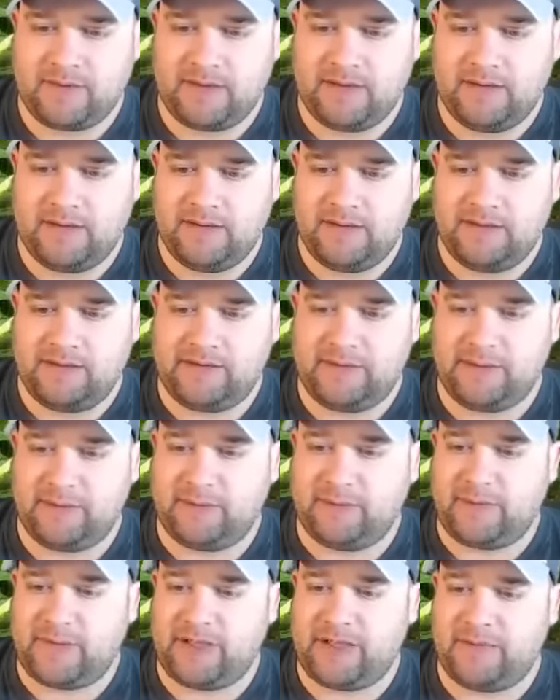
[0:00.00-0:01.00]
Cinnamon
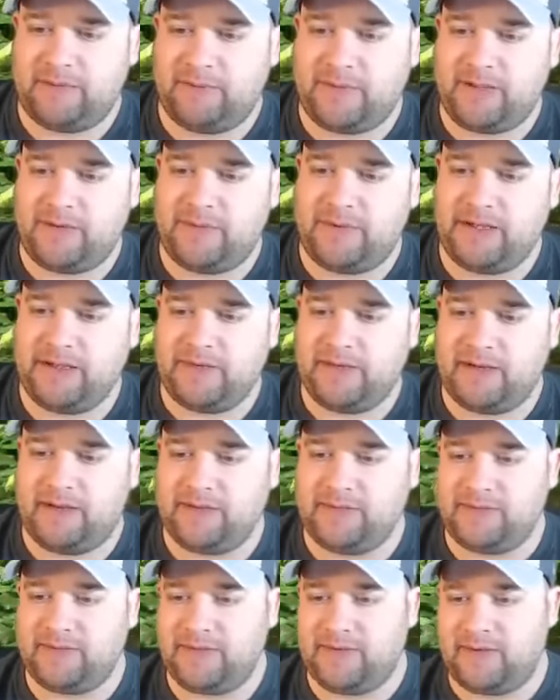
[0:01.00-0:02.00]
ball
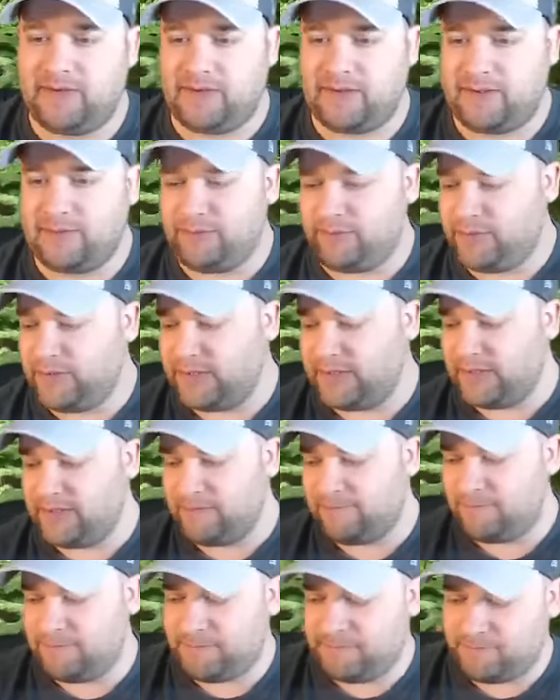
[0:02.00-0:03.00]
pythons are pretty.
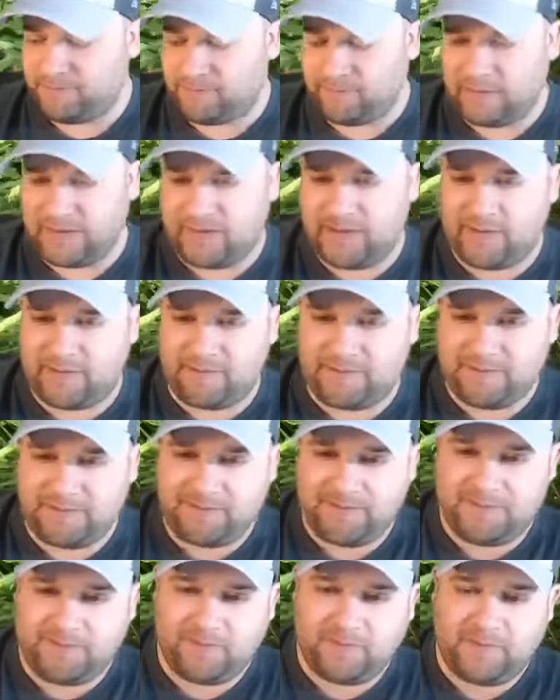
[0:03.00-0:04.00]
Yep.
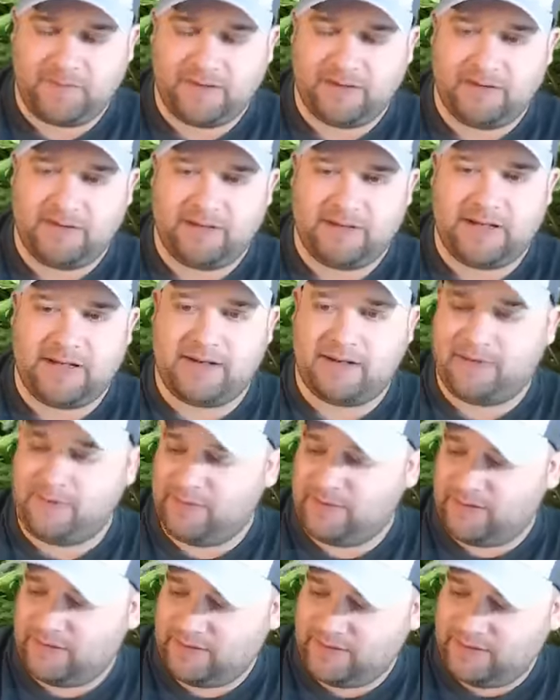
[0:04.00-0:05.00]
And it
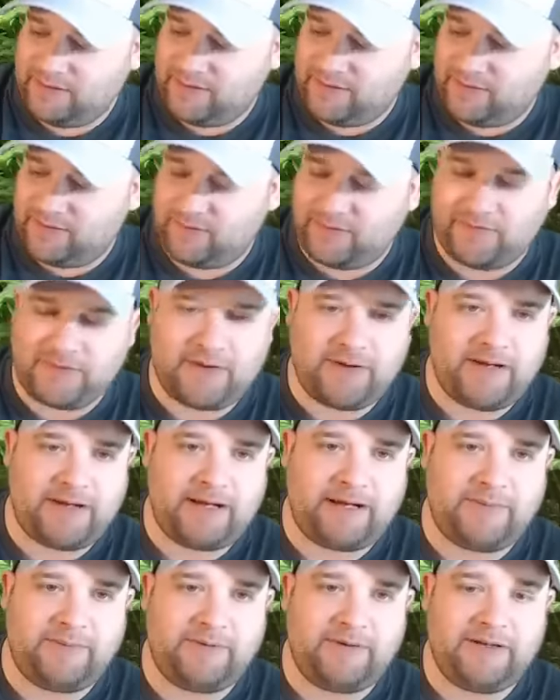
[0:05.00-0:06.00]
would live very
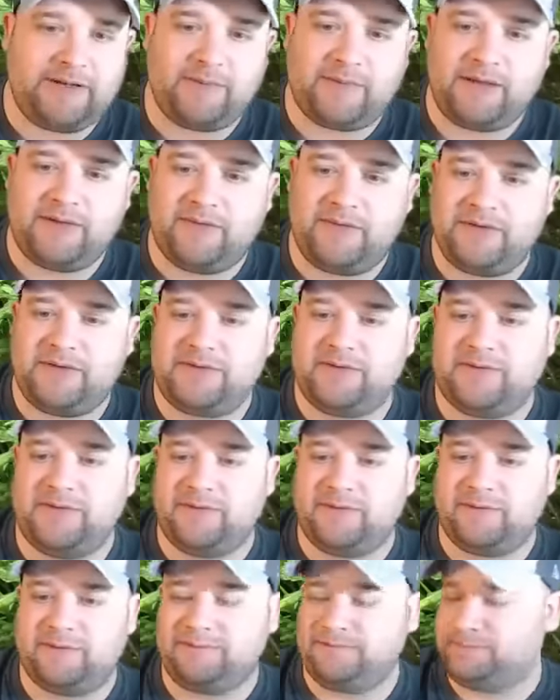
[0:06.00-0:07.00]
happily in my fish
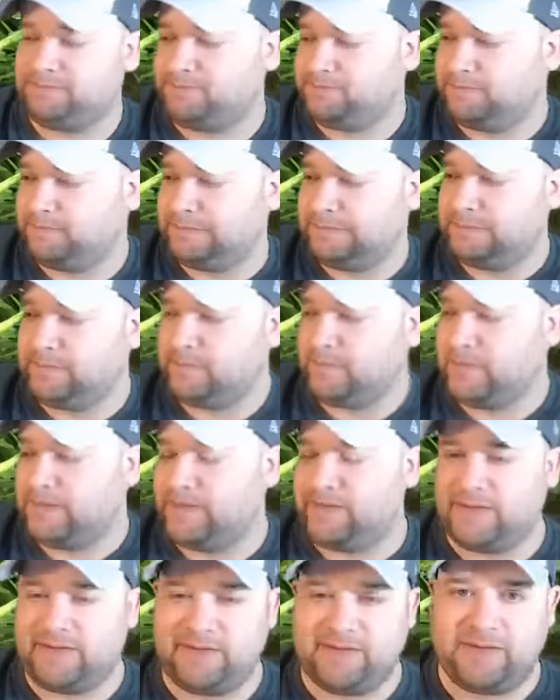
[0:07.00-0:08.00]
room
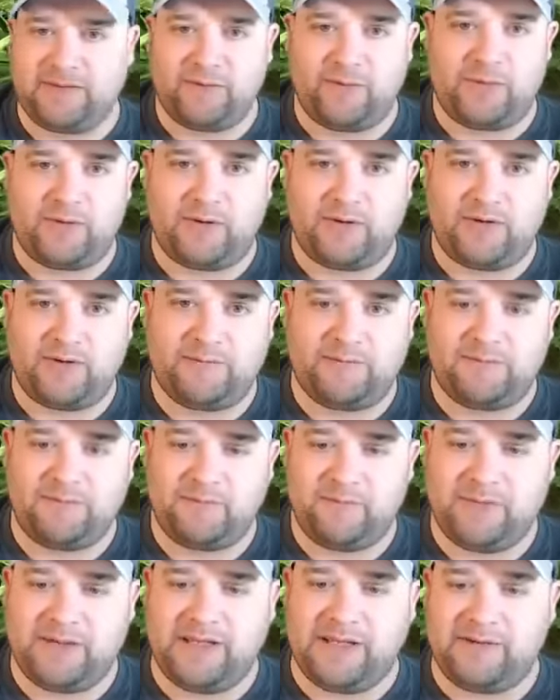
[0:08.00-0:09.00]
since it's warm
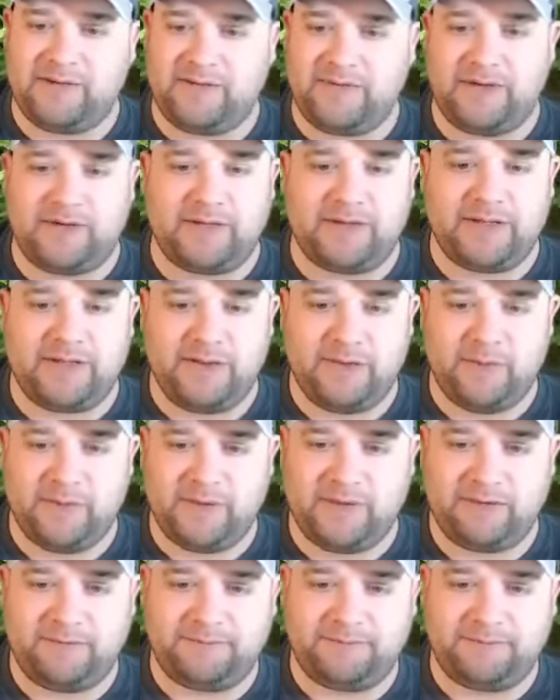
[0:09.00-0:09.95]
and fairly humid.